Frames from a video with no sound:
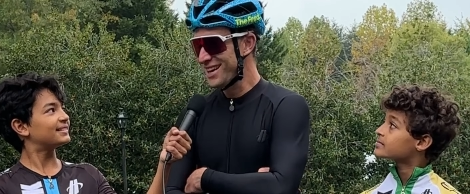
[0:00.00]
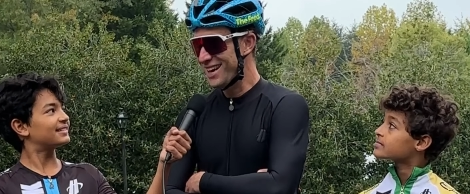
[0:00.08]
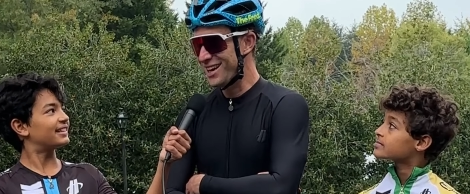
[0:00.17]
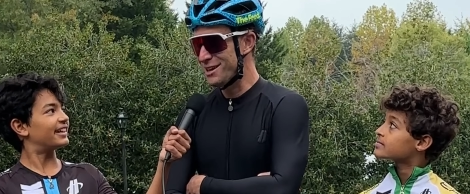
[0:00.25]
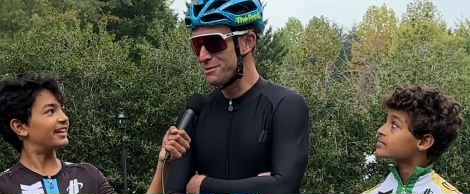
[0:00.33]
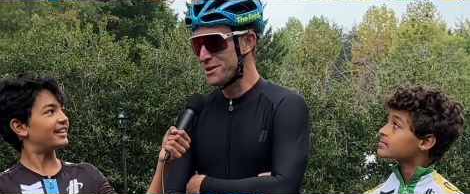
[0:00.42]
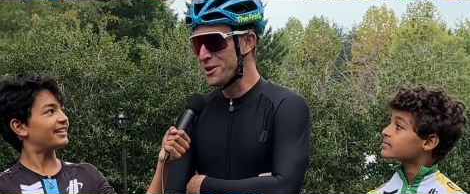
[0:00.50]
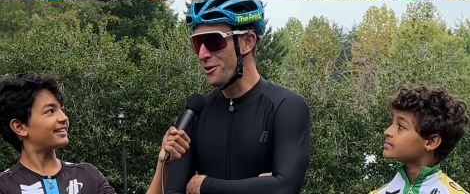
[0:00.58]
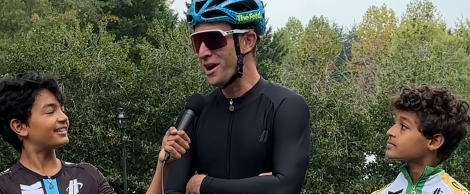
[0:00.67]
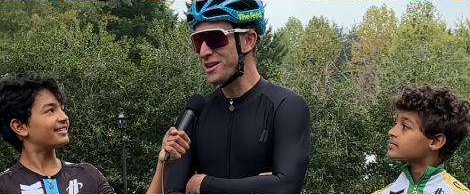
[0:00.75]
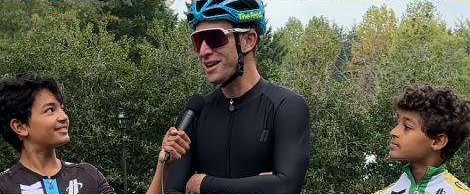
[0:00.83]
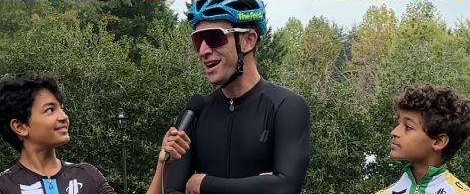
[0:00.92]
Speaker 1: But no,
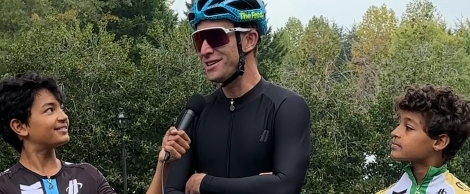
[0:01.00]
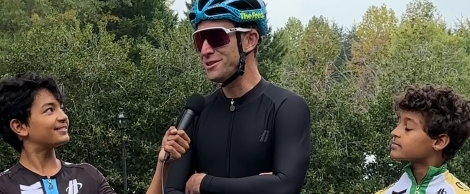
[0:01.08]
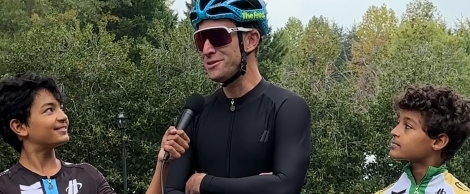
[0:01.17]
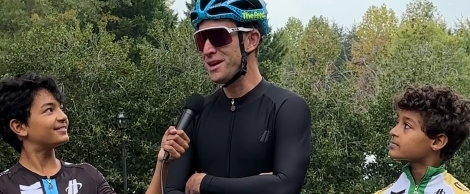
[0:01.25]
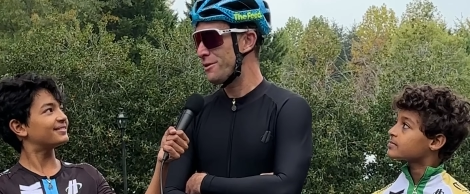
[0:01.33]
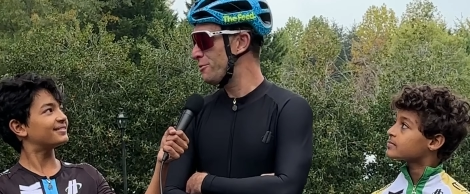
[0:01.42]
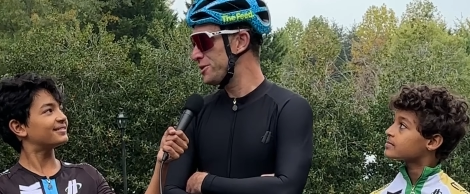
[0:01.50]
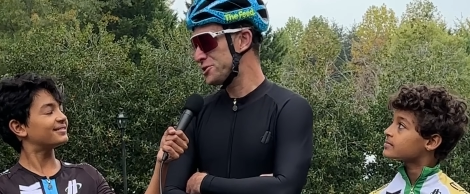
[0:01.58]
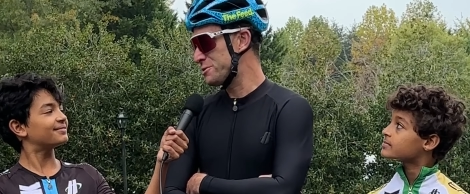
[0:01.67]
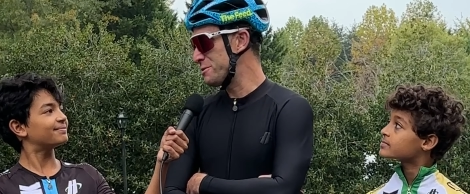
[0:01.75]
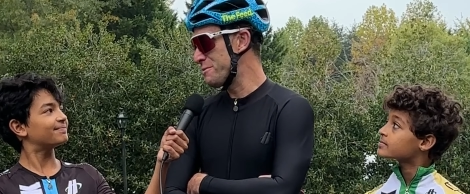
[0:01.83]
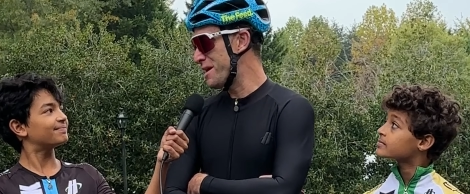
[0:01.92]
I do not wish
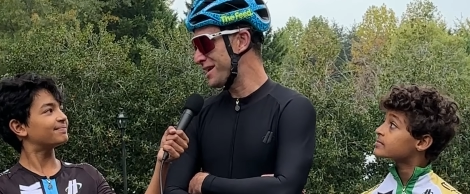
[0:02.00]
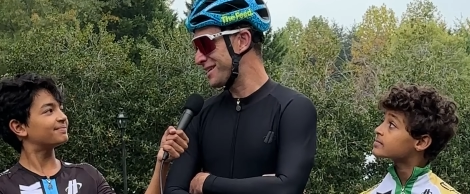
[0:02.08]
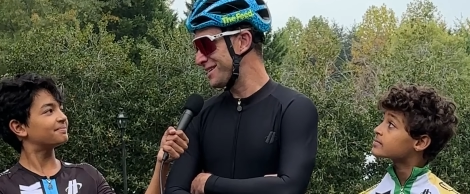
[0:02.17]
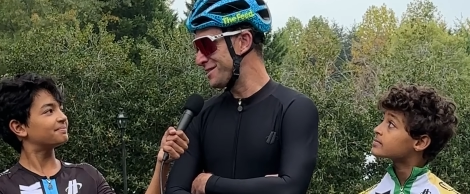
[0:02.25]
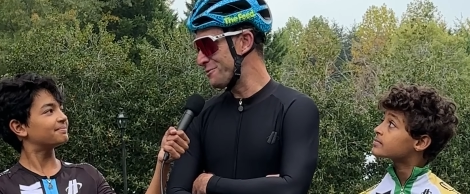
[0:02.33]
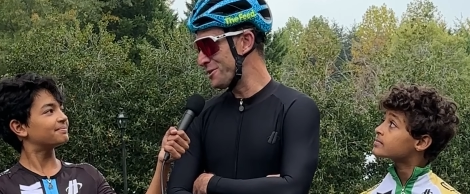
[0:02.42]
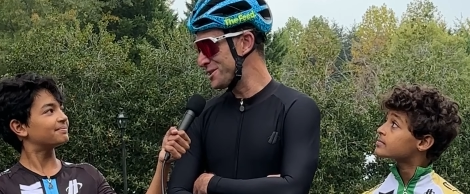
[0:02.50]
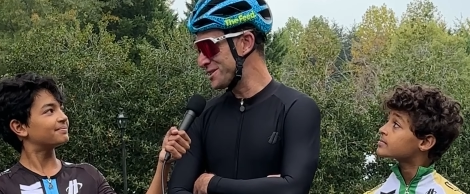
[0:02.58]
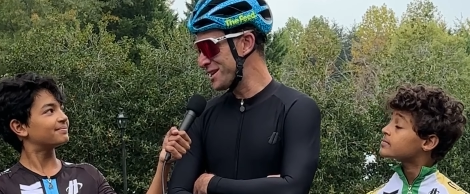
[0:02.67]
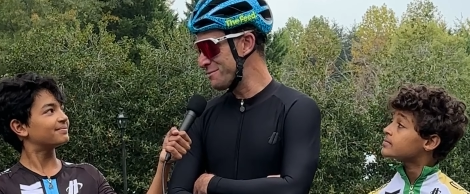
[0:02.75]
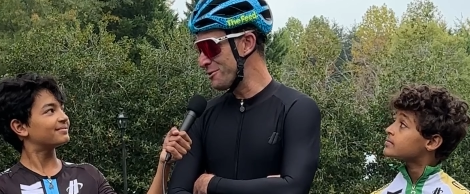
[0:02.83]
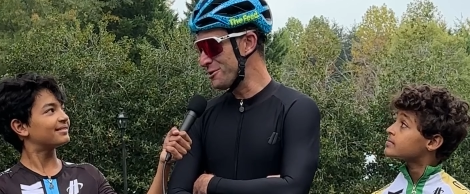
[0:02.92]
to be back in the race
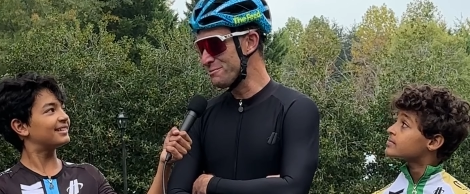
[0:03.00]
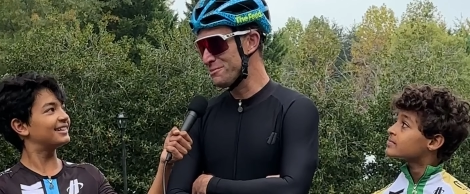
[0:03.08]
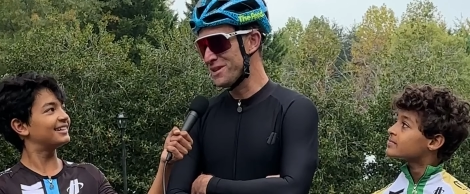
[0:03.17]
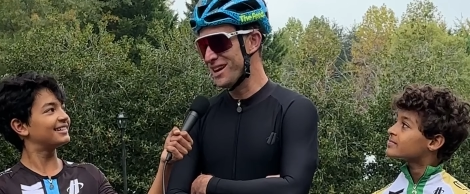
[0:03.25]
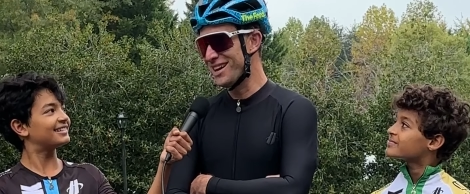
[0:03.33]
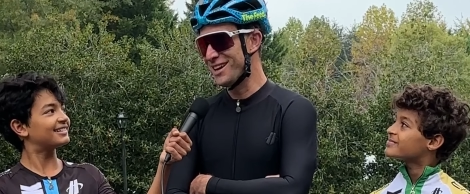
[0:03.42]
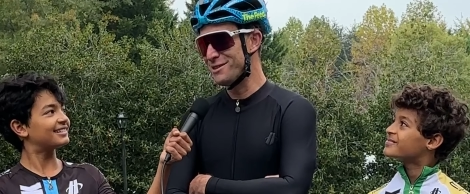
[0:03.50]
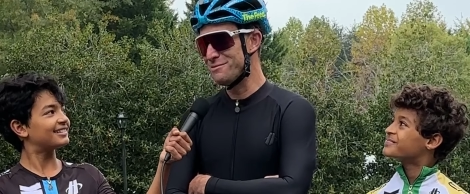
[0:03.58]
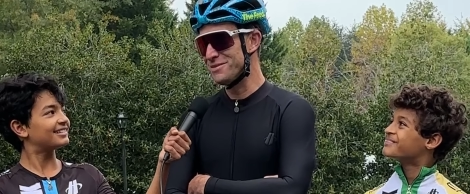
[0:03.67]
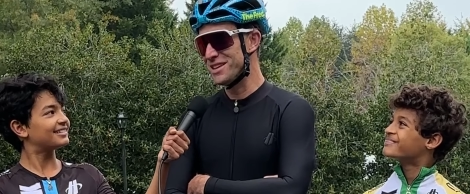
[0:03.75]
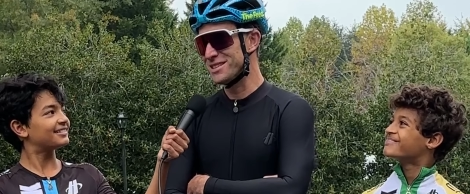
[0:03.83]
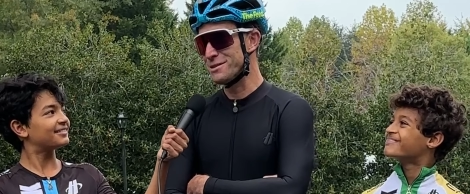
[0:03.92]
anymore.
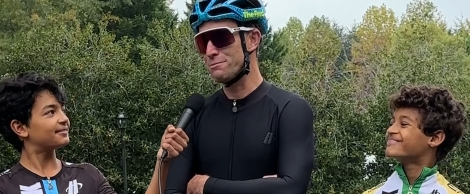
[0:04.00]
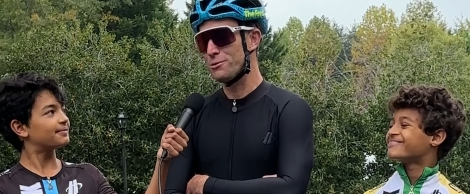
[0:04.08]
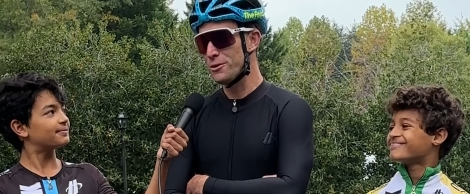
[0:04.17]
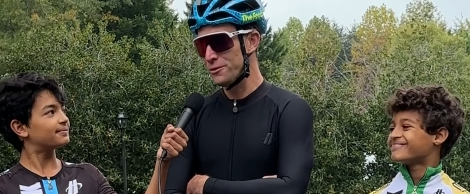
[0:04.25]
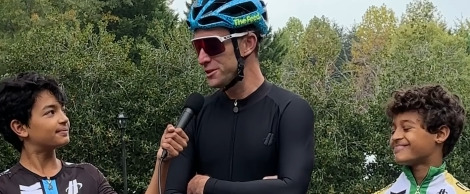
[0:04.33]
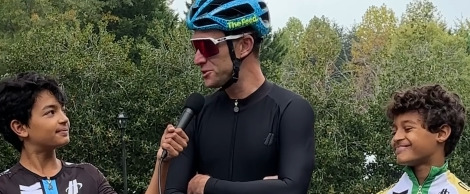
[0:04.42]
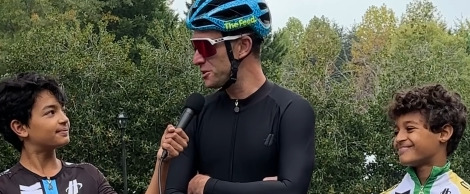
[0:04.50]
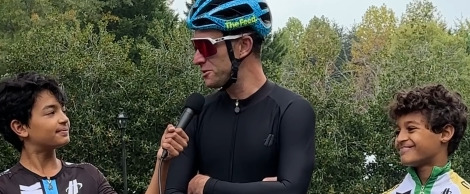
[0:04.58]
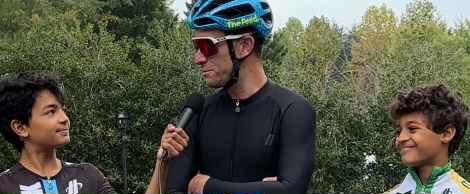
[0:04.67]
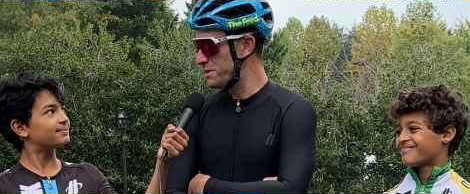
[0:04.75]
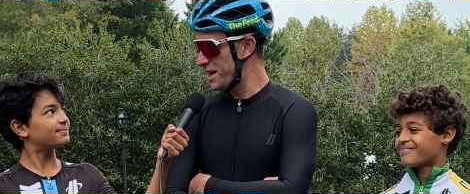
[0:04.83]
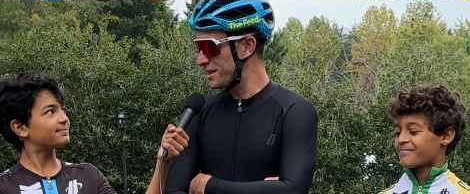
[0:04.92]
It's a privilege, though,
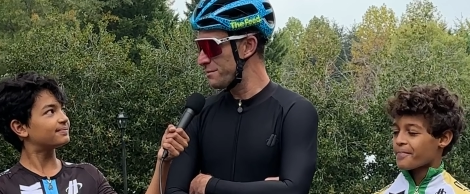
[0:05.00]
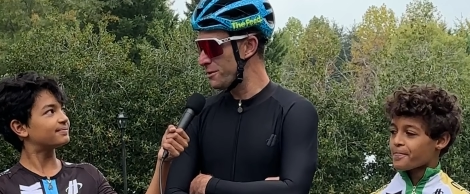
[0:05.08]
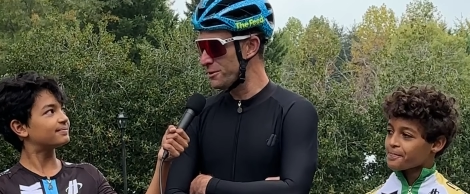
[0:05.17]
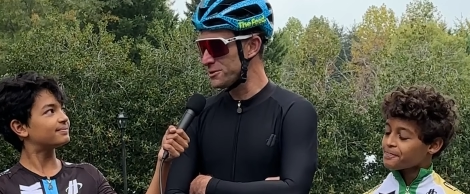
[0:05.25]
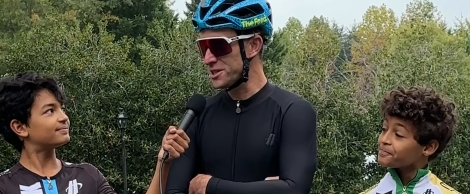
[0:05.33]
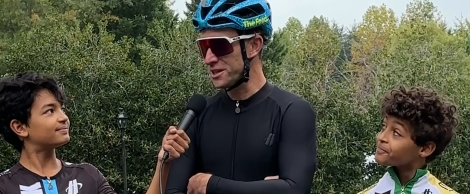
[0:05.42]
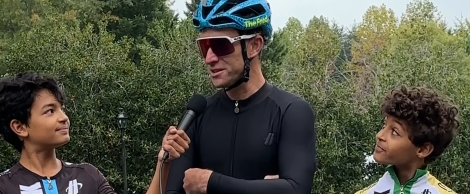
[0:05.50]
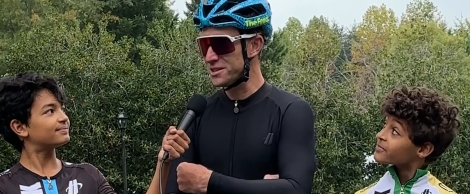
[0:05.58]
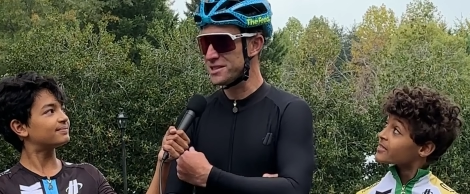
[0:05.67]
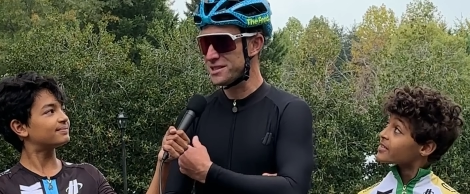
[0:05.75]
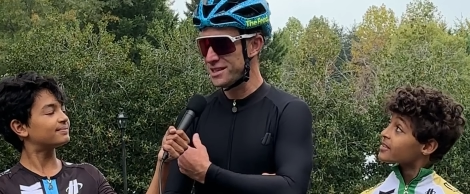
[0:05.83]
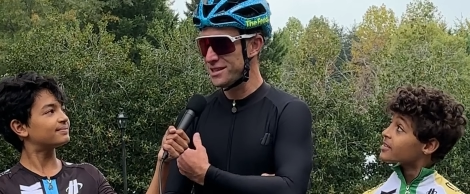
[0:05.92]
to be on the motorcycle, to
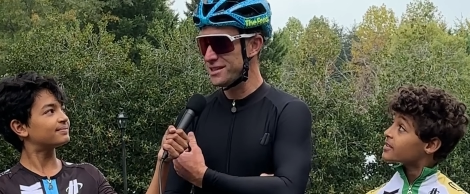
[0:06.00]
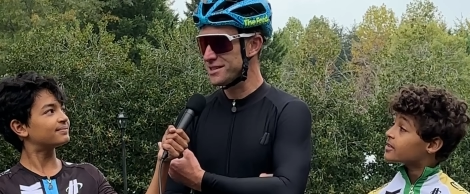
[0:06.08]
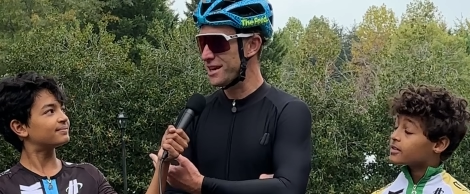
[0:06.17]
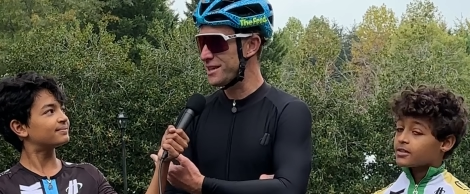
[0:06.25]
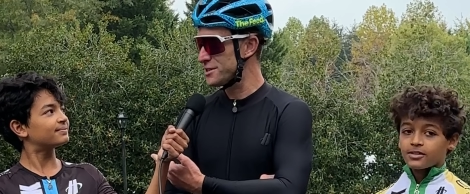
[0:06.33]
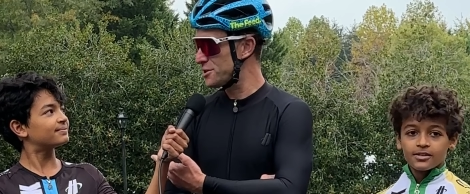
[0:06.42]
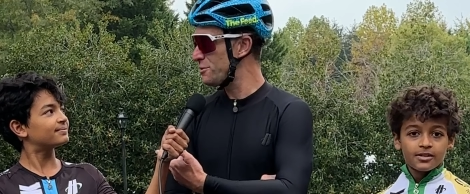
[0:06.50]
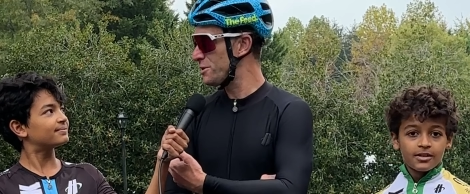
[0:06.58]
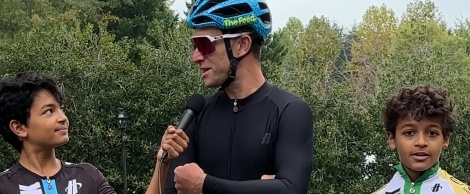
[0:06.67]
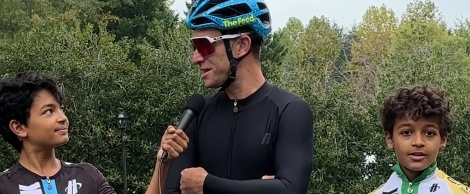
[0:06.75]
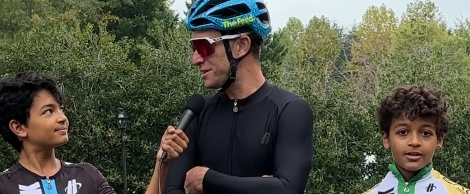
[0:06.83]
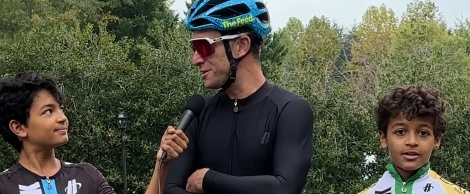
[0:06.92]
see these guys do what
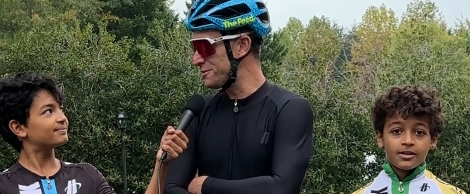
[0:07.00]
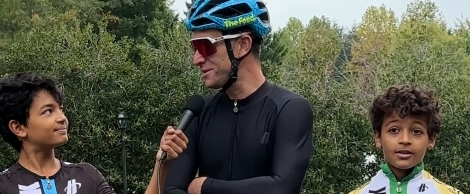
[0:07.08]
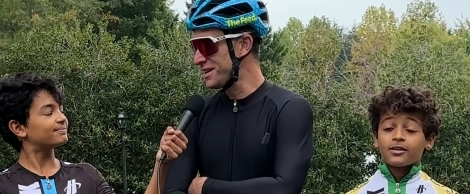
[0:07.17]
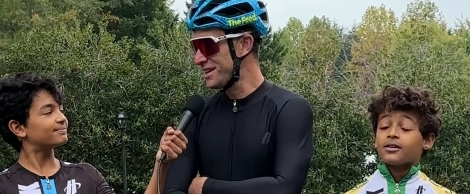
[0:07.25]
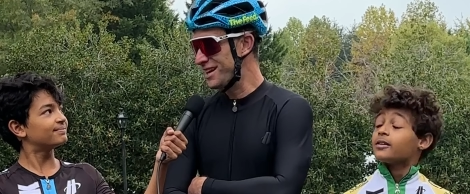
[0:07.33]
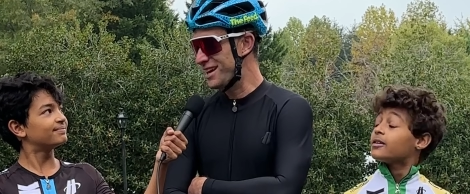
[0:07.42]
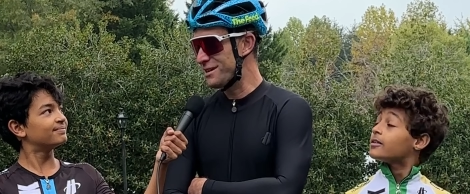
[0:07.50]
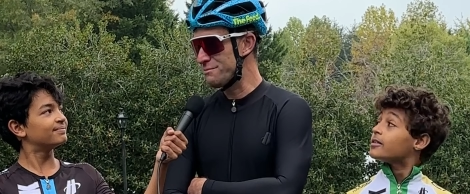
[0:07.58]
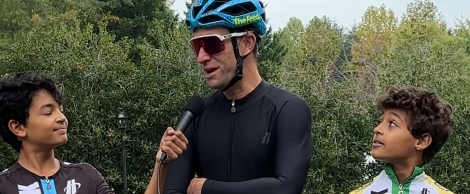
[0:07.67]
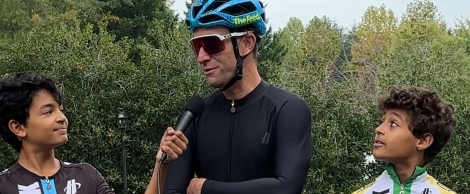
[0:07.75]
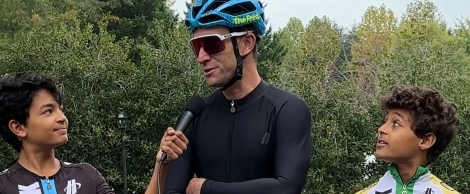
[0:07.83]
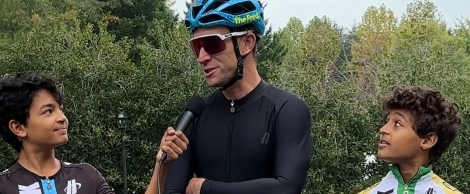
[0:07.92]
they do, and
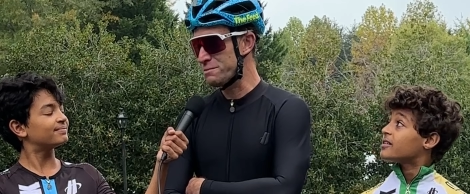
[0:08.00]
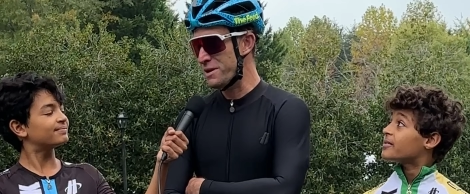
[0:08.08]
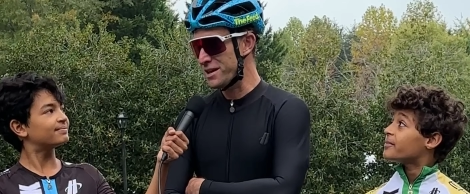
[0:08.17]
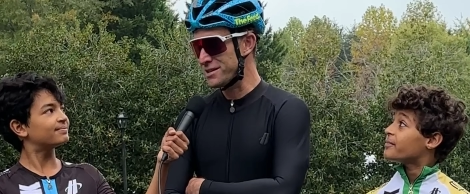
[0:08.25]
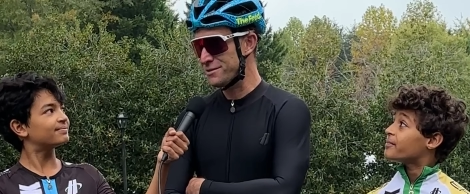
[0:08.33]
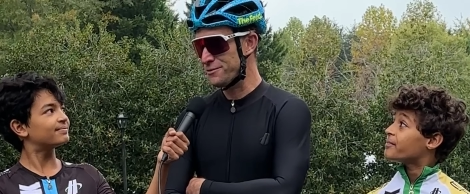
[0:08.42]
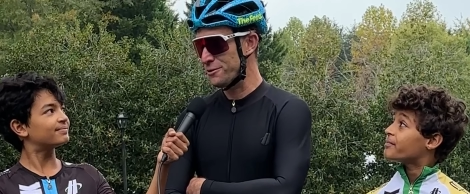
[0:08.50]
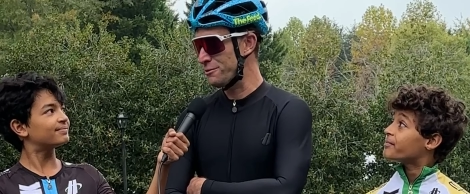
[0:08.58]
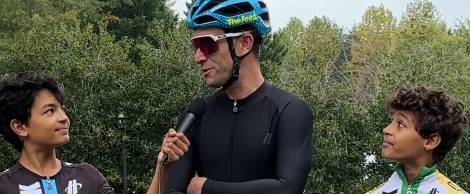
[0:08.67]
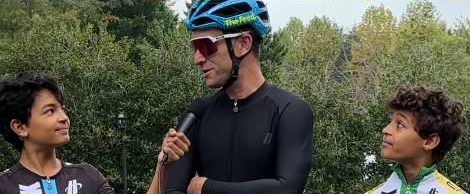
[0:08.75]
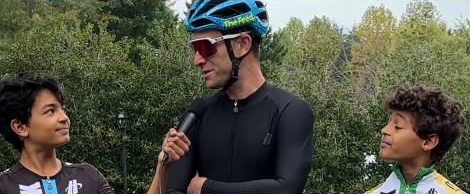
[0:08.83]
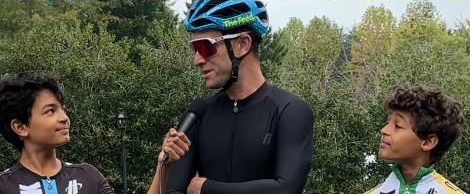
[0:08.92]
my respect for what